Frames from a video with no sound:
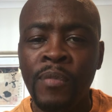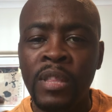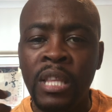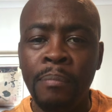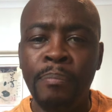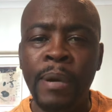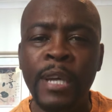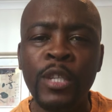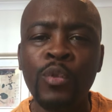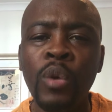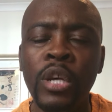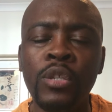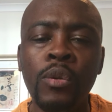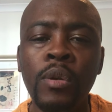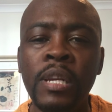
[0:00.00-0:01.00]
The best
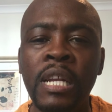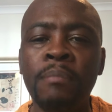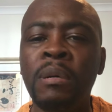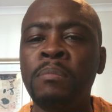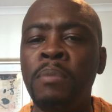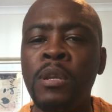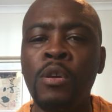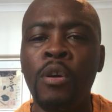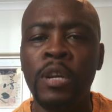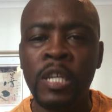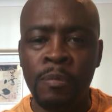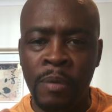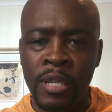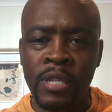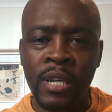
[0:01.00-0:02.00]
way to learn about Bitcoin is
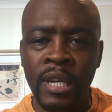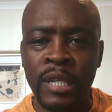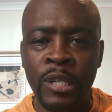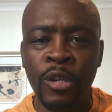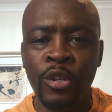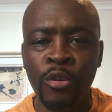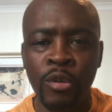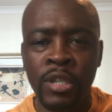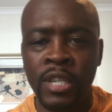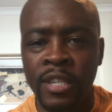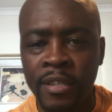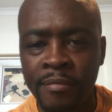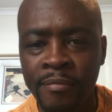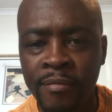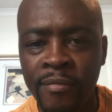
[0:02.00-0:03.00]
basically to use
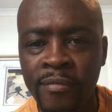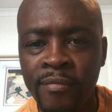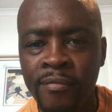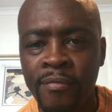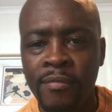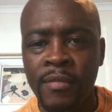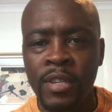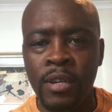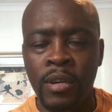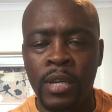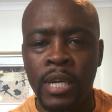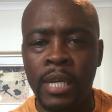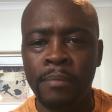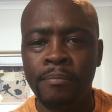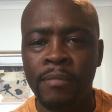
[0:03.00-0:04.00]
it.
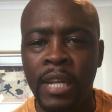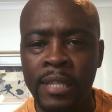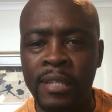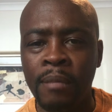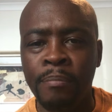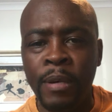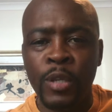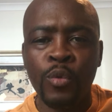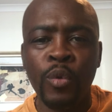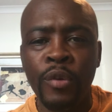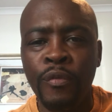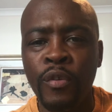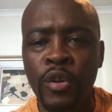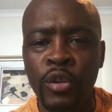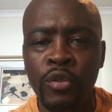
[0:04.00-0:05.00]
Okay, that's the best way
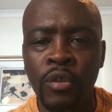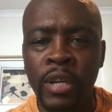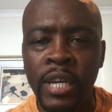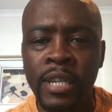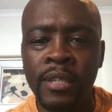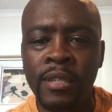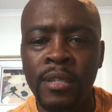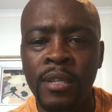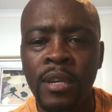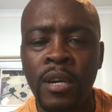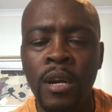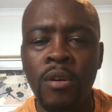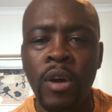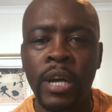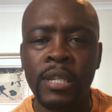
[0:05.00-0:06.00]
for you to learn
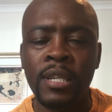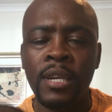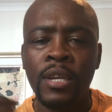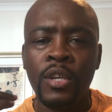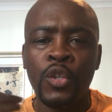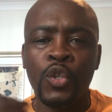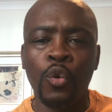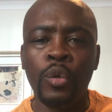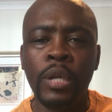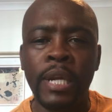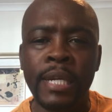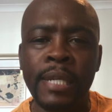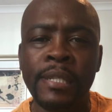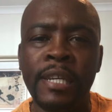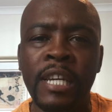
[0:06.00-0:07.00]
right so
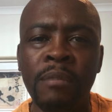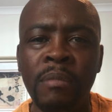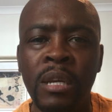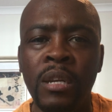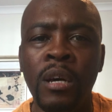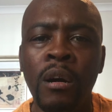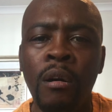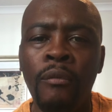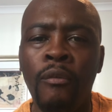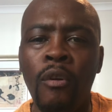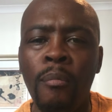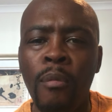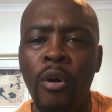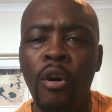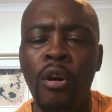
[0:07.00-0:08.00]
ladies and gentlemen for
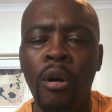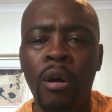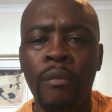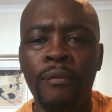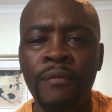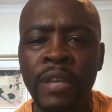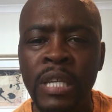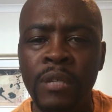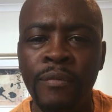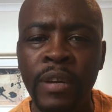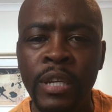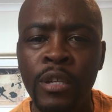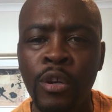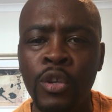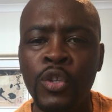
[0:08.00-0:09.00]
more of these
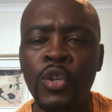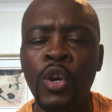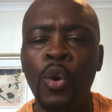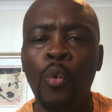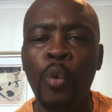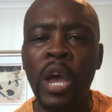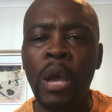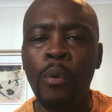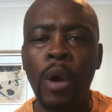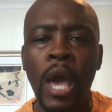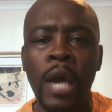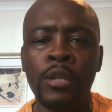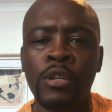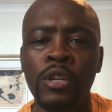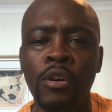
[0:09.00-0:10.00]
videos where we're
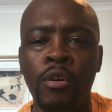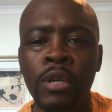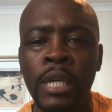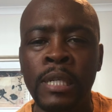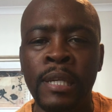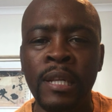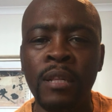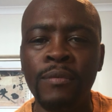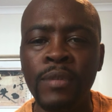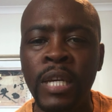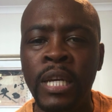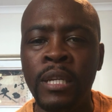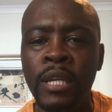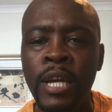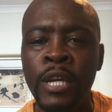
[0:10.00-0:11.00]
actually going to delve
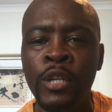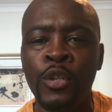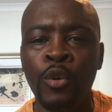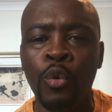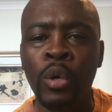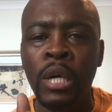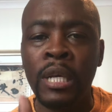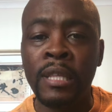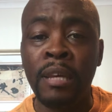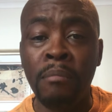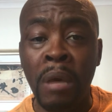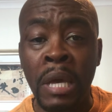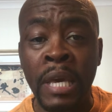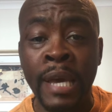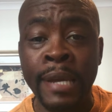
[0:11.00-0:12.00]
in into the
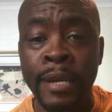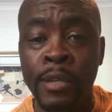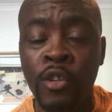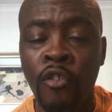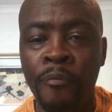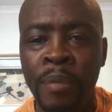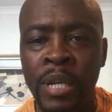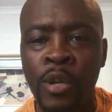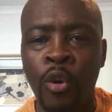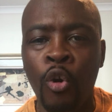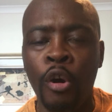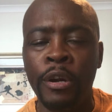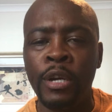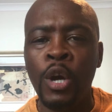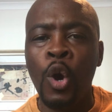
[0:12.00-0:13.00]
mechanics of
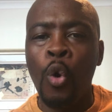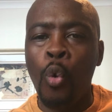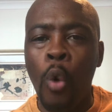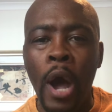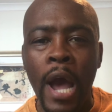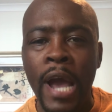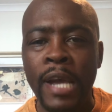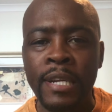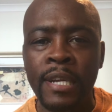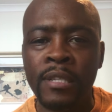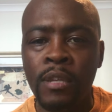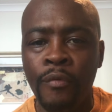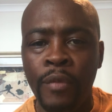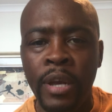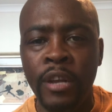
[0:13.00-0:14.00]
bitcoin why does the
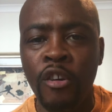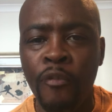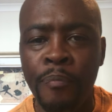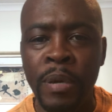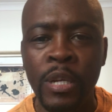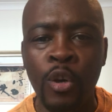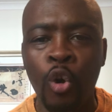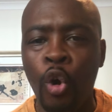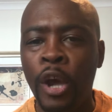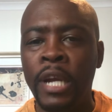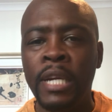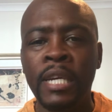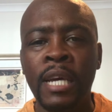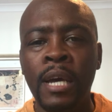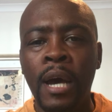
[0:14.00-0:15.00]
value of
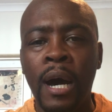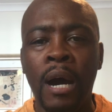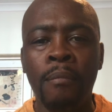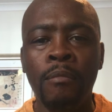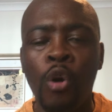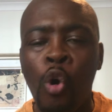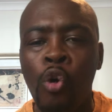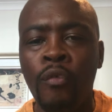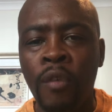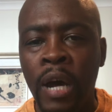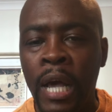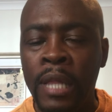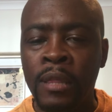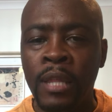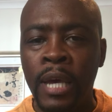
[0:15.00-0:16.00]
bitcoin um over
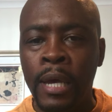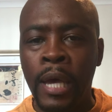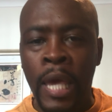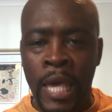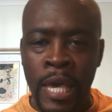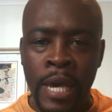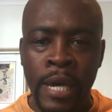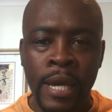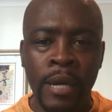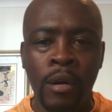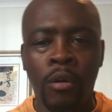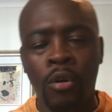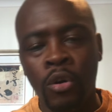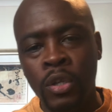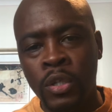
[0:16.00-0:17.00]
a, a year
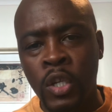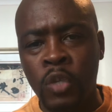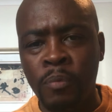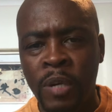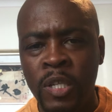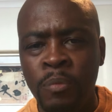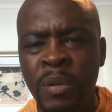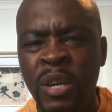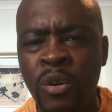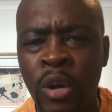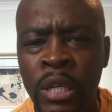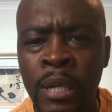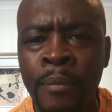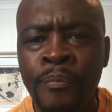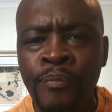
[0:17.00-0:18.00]
or six months
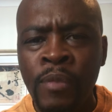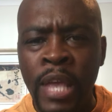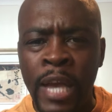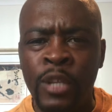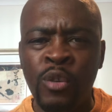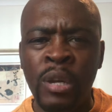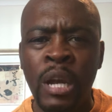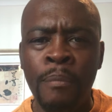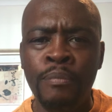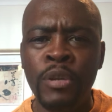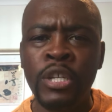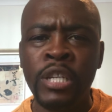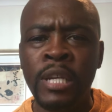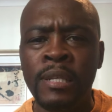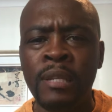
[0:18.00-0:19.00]
period actually
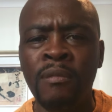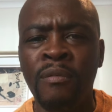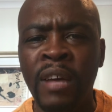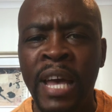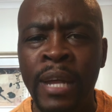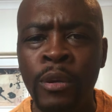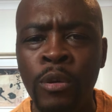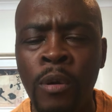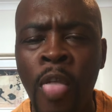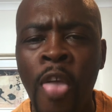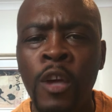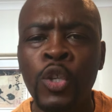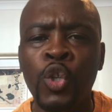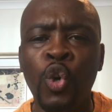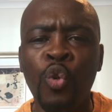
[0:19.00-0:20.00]
appreciates in value
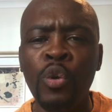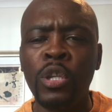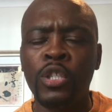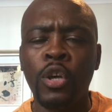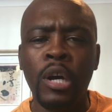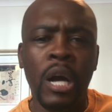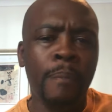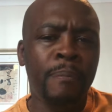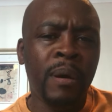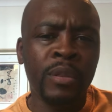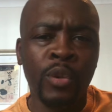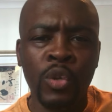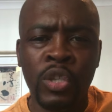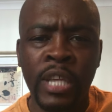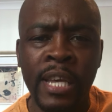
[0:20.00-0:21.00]
so we'll talk about
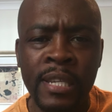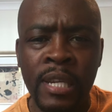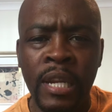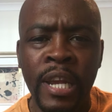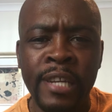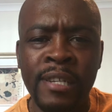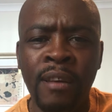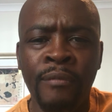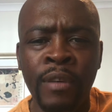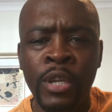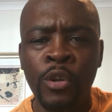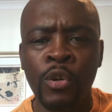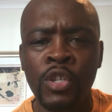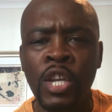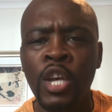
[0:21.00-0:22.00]
those things in later
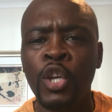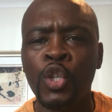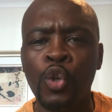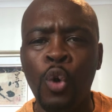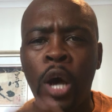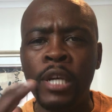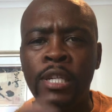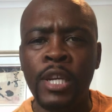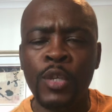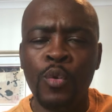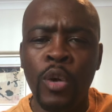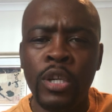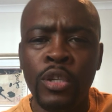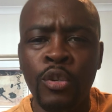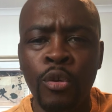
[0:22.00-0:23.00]
videos so i just
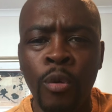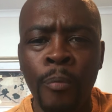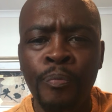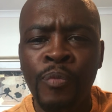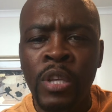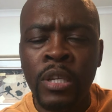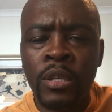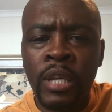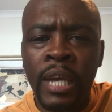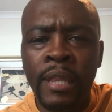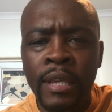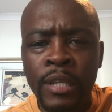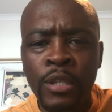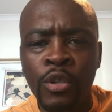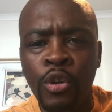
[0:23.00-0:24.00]
want to say
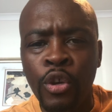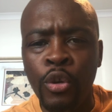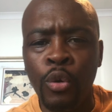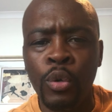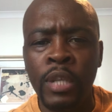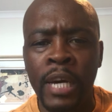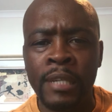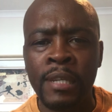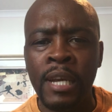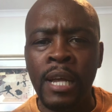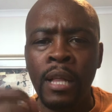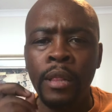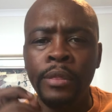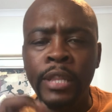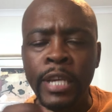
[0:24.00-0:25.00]
this to you that
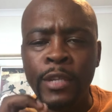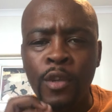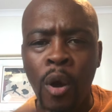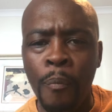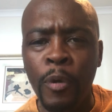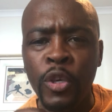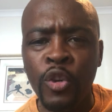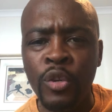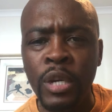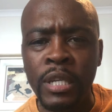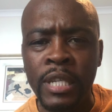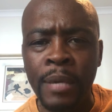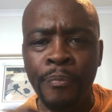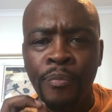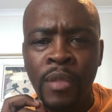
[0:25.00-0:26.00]
this
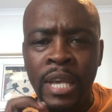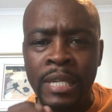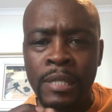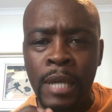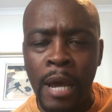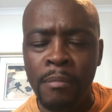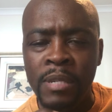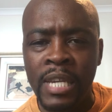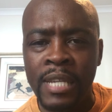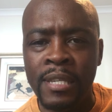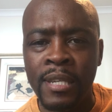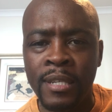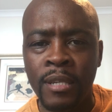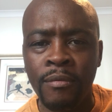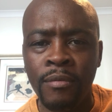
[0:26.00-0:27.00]
opportunity is time
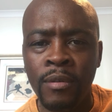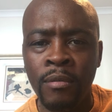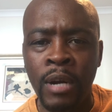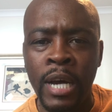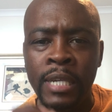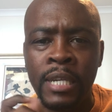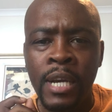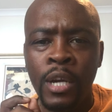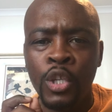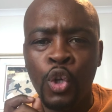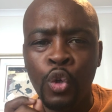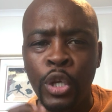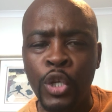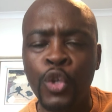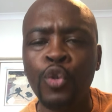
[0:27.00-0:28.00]
sensitive right so
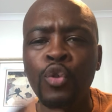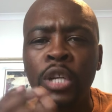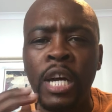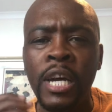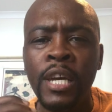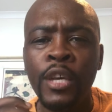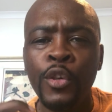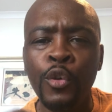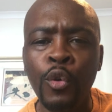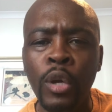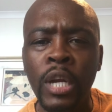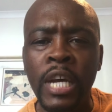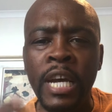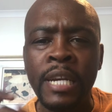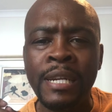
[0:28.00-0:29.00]
the sooner you
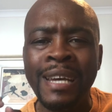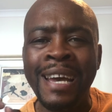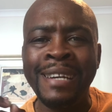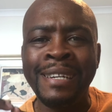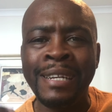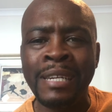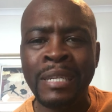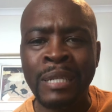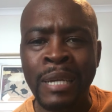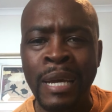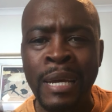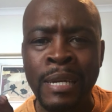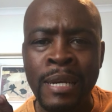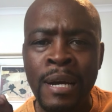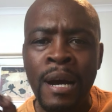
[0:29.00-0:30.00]
learn and
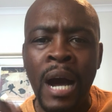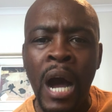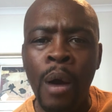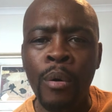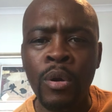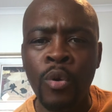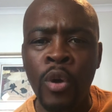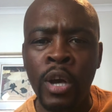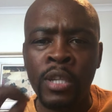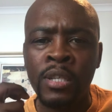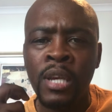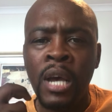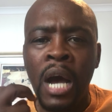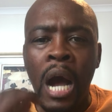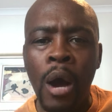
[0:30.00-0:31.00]
understand how it works
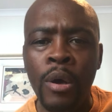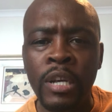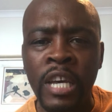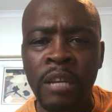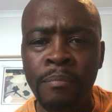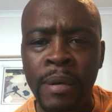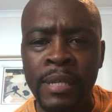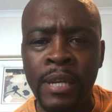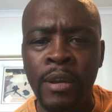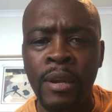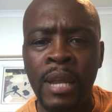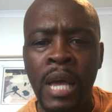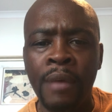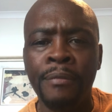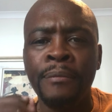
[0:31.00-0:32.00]
how it can better your
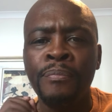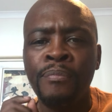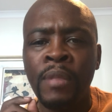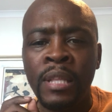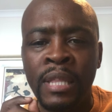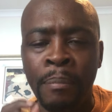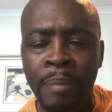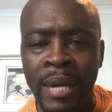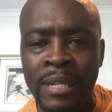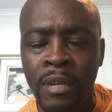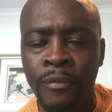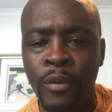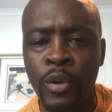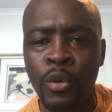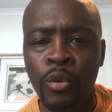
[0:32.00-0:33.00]
life the better
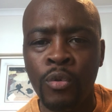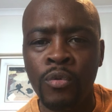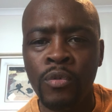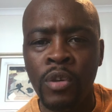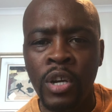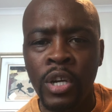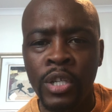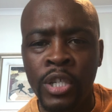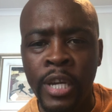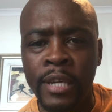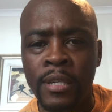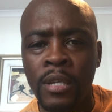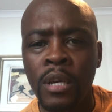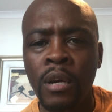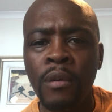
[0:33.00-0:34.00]
for you
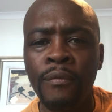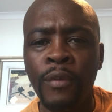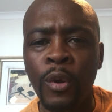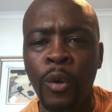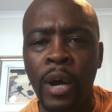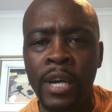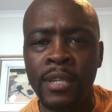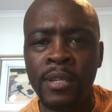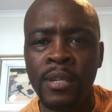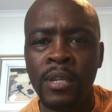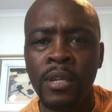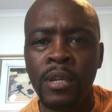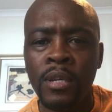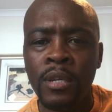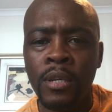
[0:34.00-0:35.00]
cheers follow us
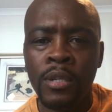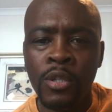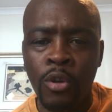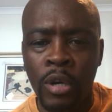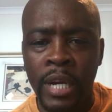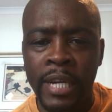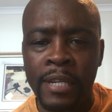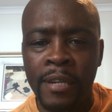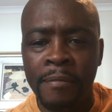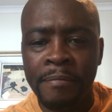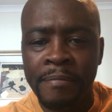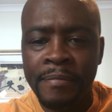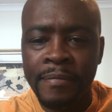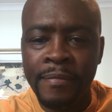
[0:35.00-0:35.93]
Talk later.